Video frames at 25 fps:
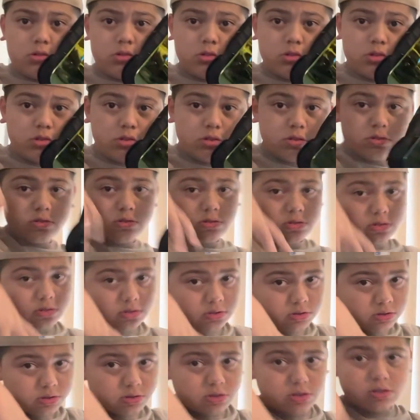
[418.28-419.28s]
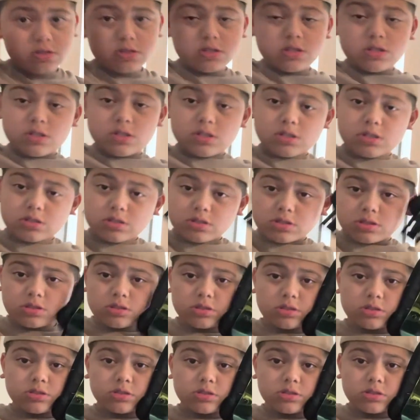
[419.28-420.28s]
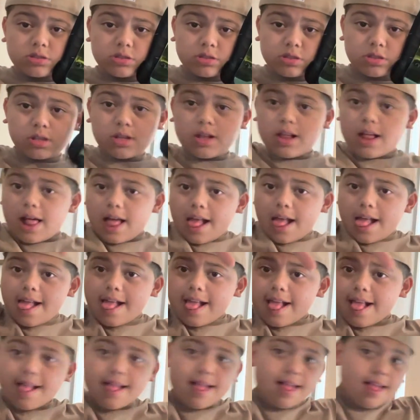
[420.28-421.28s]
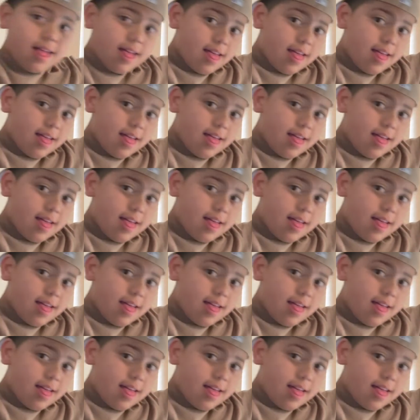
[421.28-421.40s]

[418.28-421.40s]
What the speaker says: (silence)